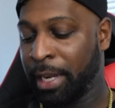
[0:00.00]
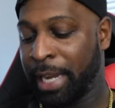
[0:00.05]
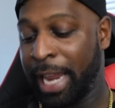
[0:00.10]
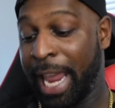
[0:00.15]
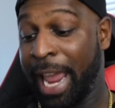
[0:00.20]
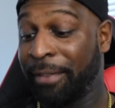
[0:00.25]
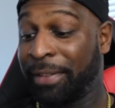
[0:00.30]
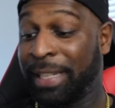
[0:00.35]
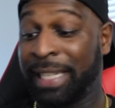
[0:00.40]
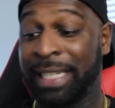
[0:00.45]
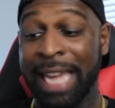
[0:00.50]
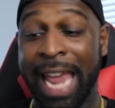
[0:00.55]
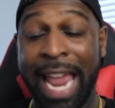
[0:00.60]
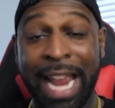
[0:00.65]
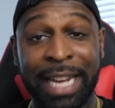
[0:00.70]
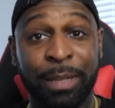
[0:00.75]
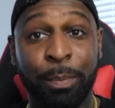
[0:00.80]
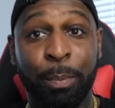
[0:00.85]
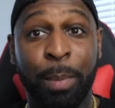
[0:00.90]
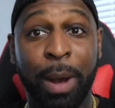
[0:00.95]
They have
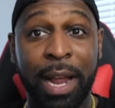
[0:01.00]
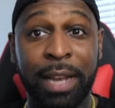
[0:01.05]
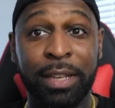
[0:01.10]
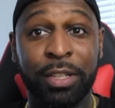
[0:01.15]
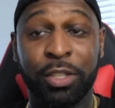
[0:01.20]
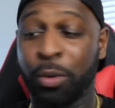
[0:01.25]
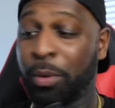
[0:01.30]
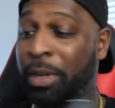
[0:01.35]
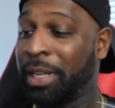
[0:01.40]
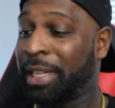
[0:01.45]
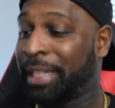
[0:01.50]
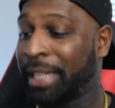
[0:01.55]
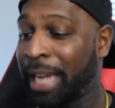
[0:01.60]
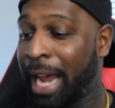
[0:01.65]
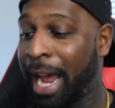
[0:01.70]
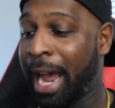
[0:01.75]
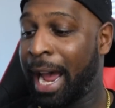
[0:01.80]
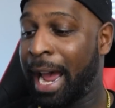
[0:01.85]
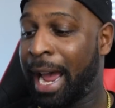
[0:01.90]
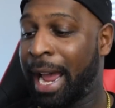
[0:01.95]
sax buttons on the
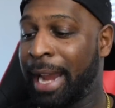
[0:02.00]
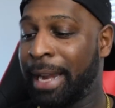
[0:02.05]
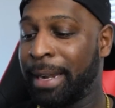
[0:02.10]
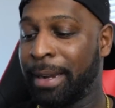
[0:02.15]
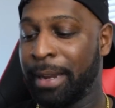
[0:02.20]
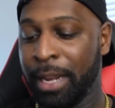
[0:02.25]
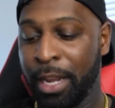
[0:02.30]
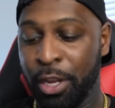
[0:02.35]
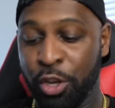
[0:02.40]
side.